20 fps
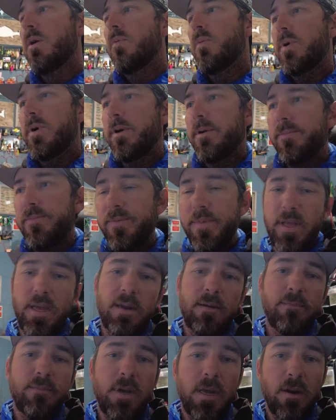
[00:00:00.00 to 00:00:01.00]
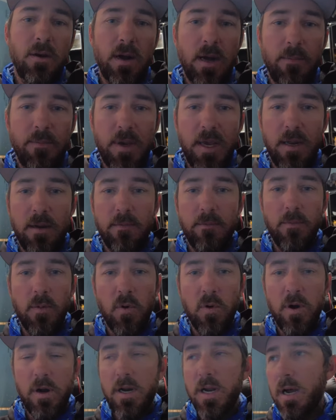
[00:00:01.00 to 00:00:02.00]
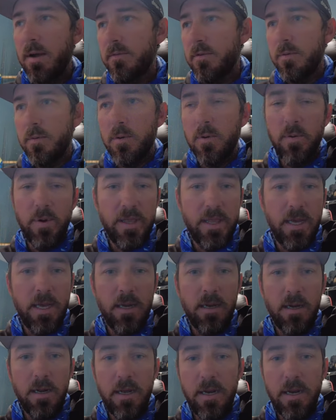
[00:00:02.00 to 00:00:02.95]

well, then, you know, I'm getting more comfortable with it,